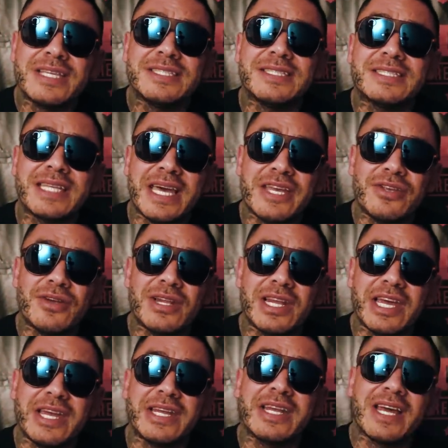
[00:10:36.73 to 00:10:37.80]
Stay in your
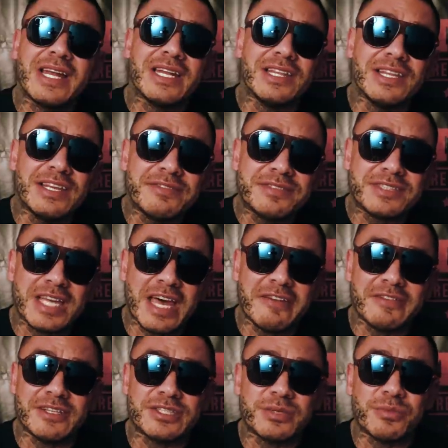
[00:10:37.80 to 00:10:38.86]
lane. Live
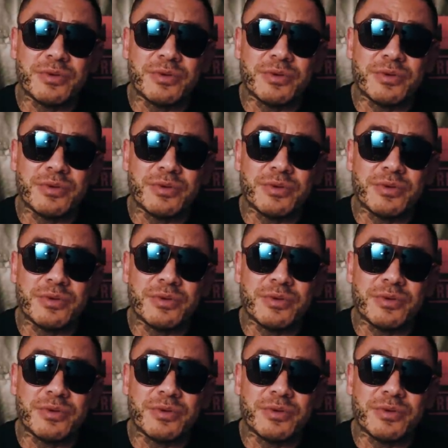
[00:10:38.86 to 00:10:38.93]
savage.